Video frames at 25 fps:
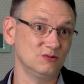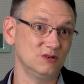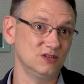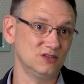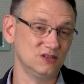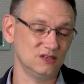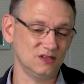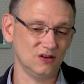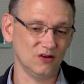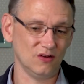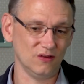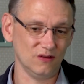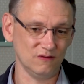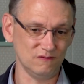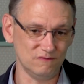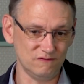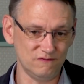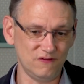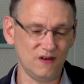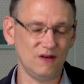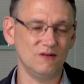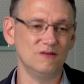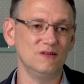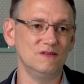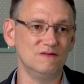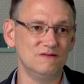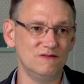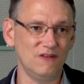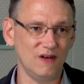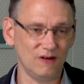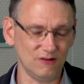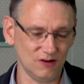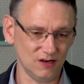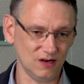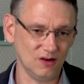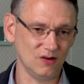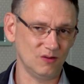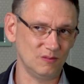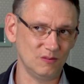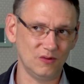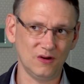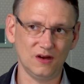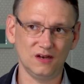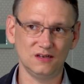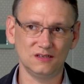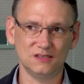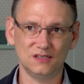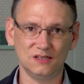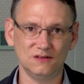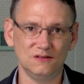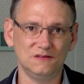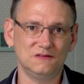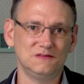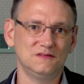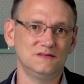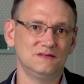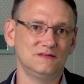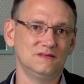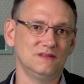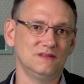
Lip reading: which has got the very, very comprehensive